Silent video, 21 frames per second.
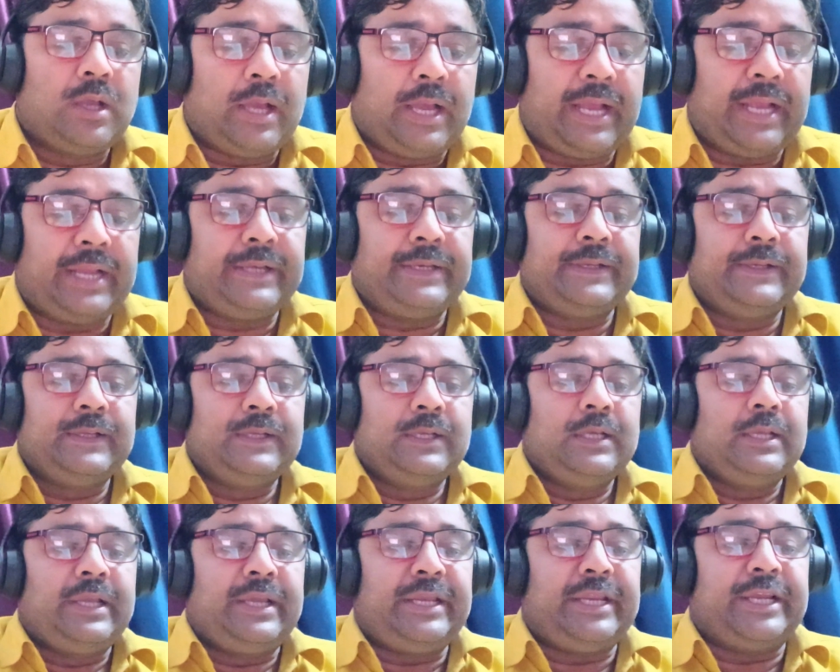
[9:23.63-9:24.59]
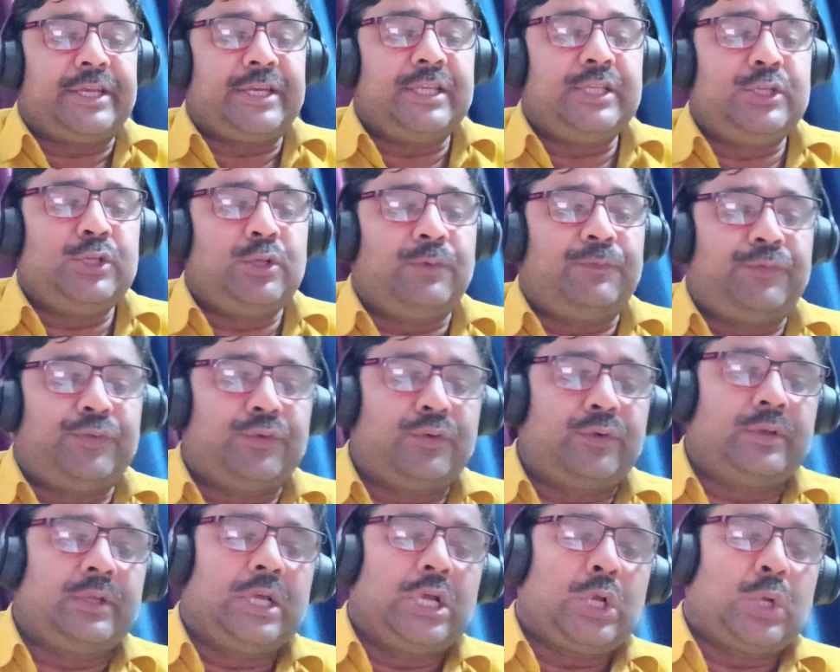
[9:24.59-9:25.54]
And in
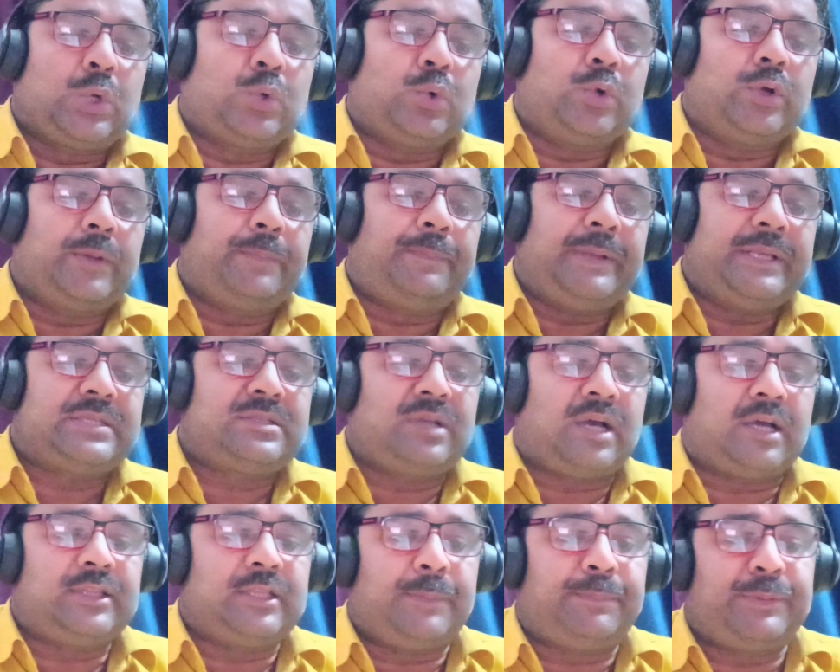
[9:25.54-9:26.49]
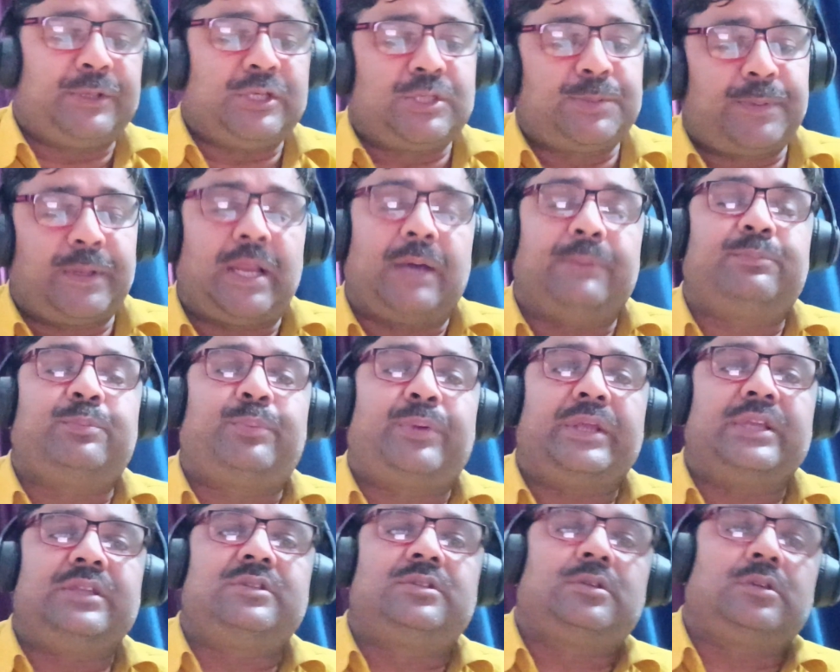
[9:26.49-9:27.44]
1804, code based on the principle of
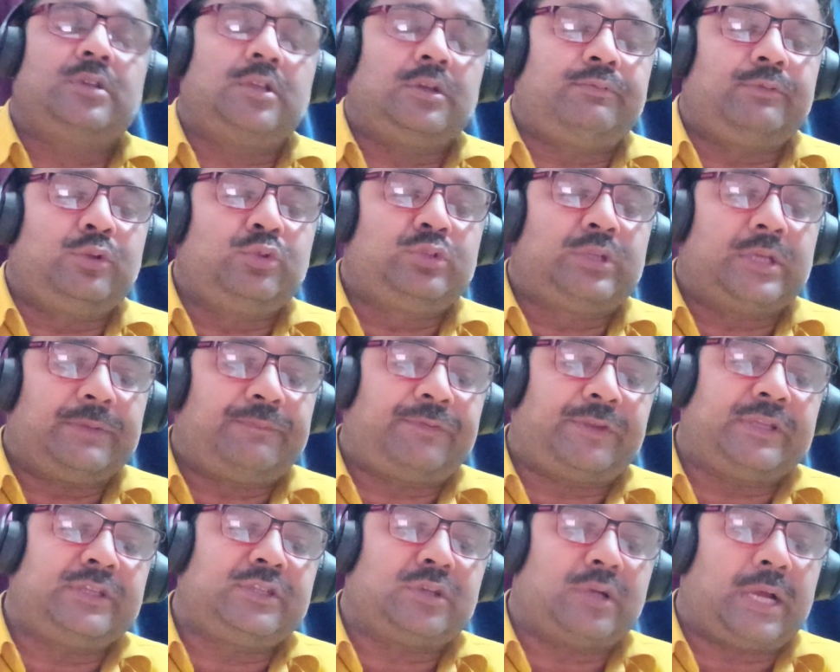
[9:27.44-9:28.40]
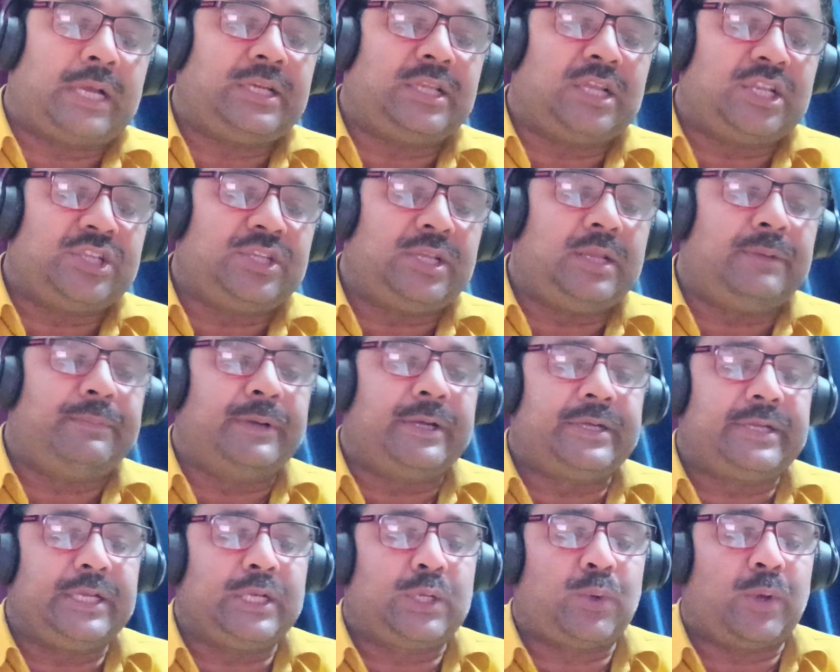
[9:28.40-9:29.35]
French Revolution, French ideology,
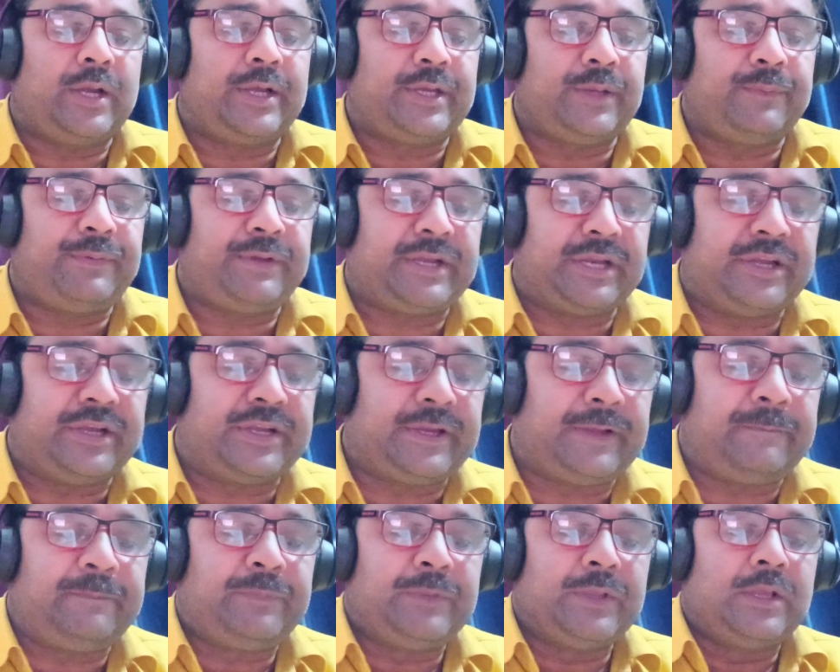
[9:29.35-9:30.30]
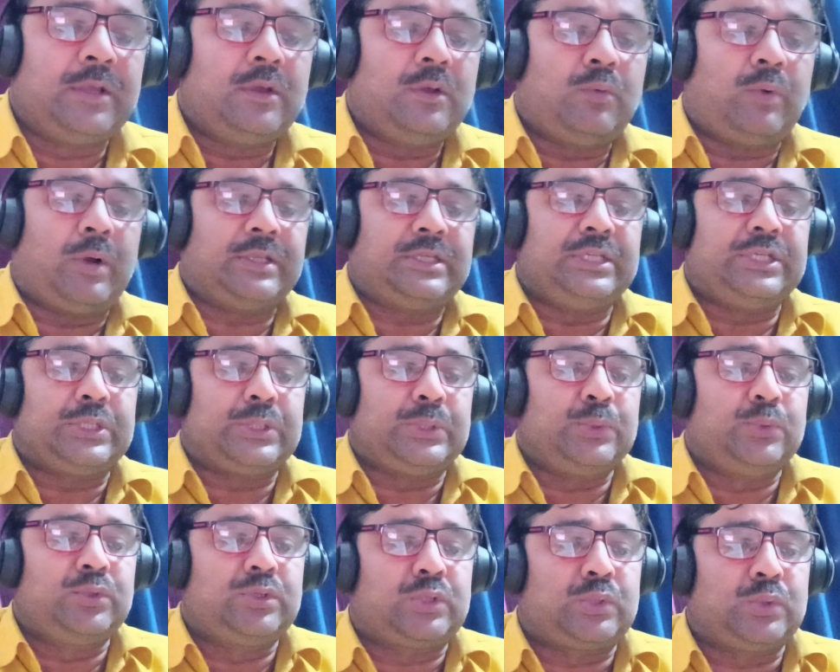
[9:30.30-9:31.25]
liberty, equality, fraternity, was
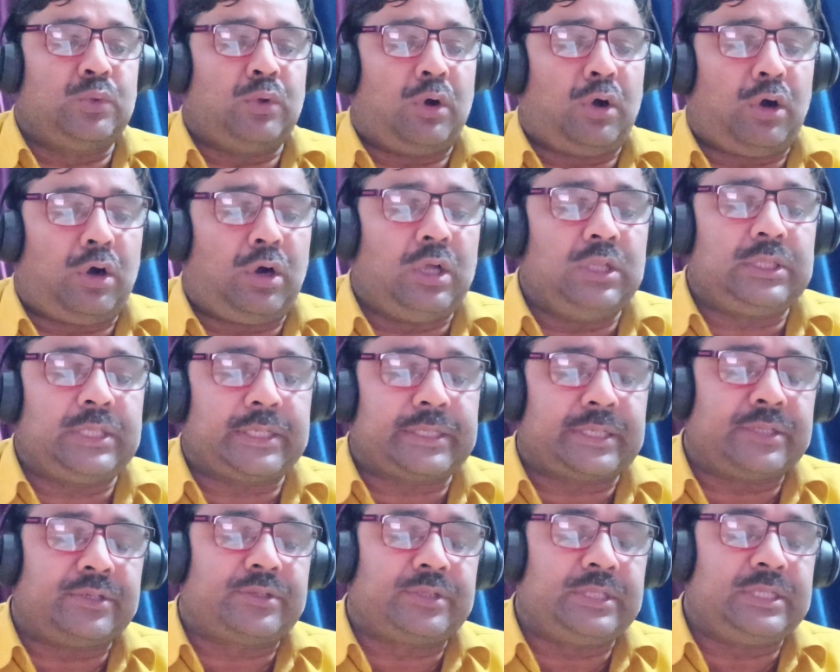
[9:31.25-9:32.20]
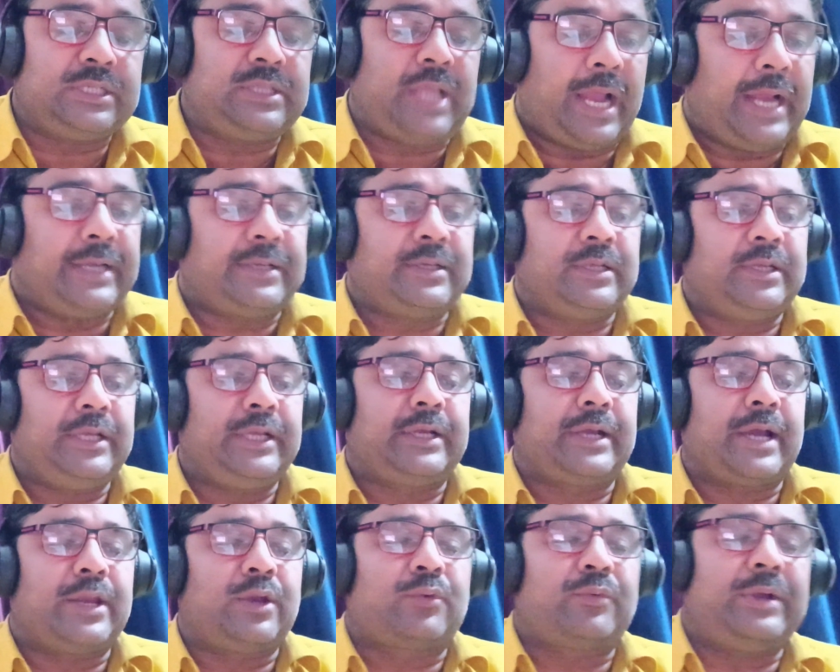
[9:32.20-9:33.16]
introduced to all the countries that he
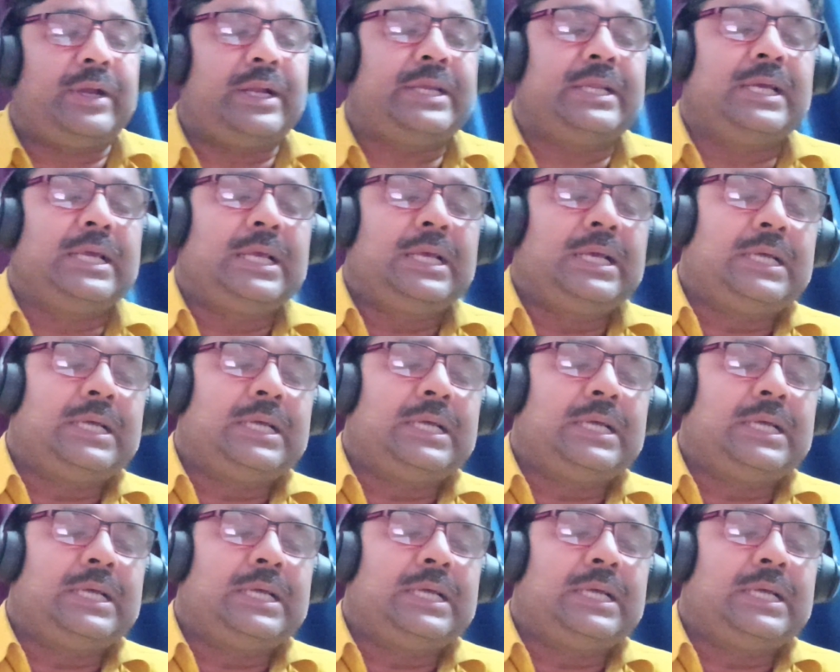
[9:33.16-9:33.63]
conquered.